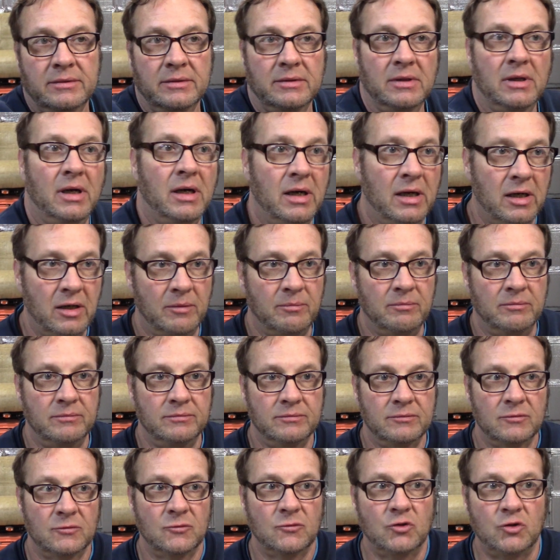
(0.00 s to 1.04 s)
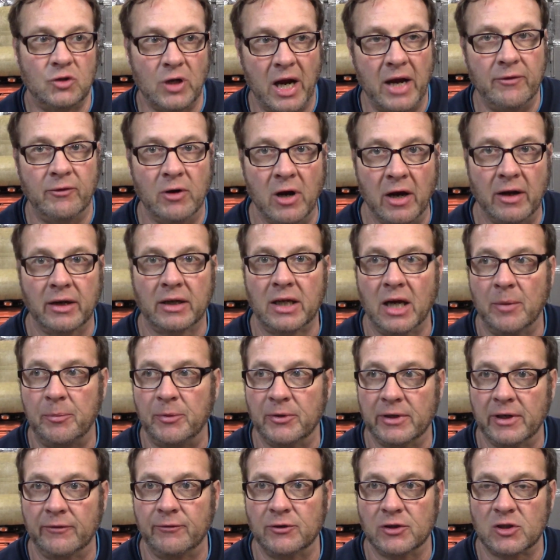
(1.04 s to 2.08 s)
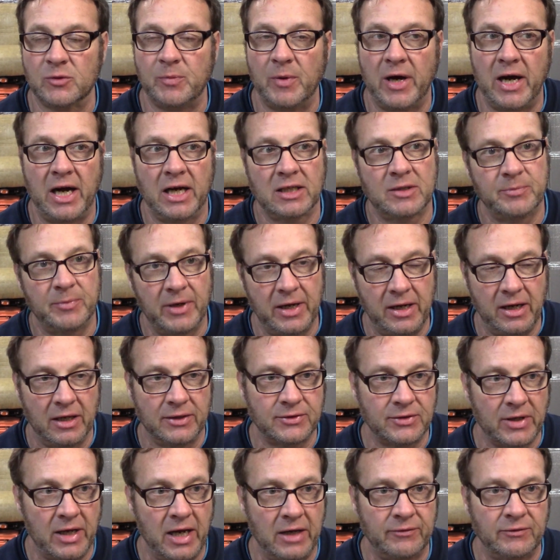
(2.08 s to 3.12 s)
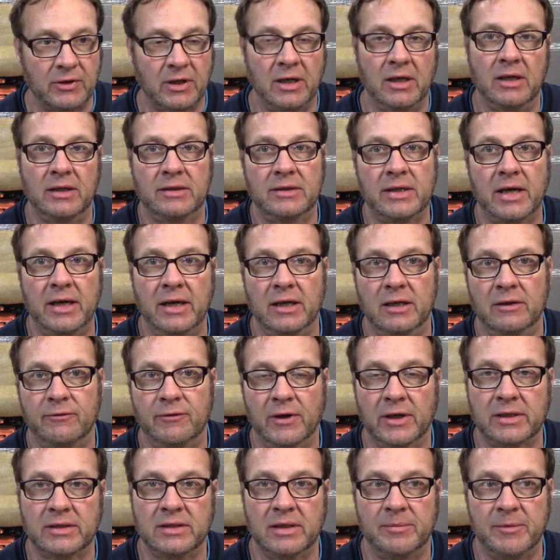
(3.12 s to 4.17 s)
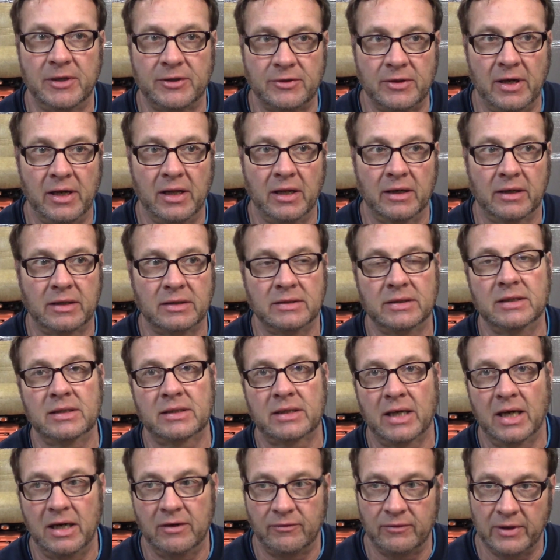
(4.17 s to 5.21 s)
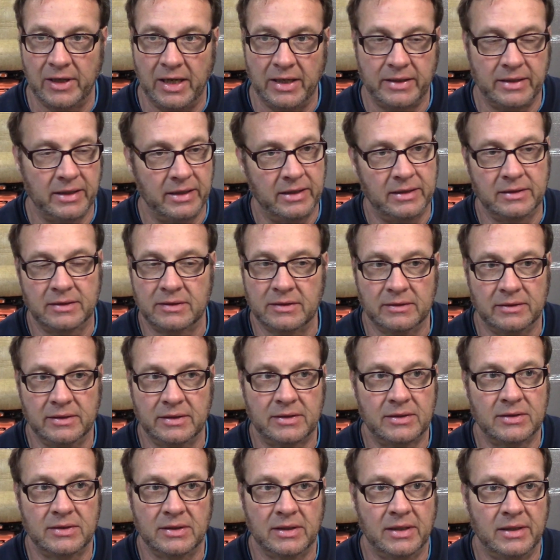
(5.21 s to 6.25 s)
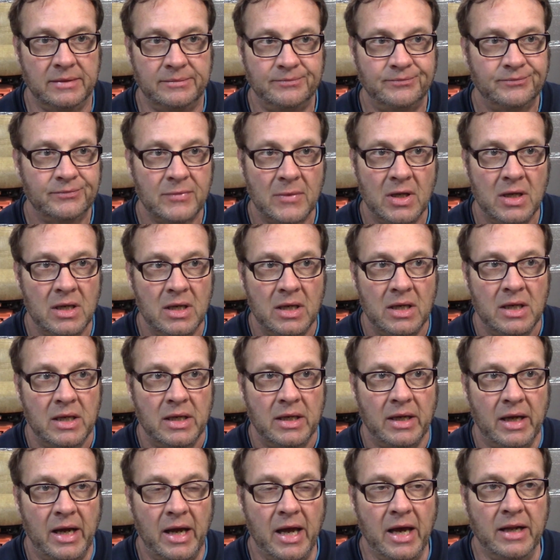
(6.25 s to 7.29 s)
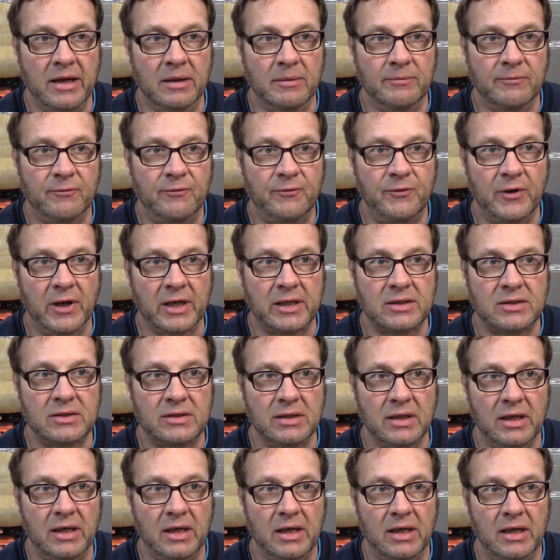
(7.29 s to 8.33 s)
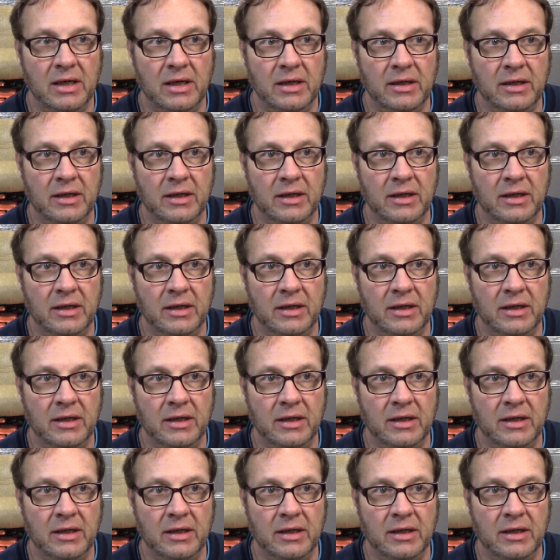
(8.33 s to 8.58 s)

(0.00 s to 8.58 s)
um, drive around a couple different spots. But I also have to get a tire fixed on my trailer because it's got a flat tire. So it's uh, I had them fixed uh,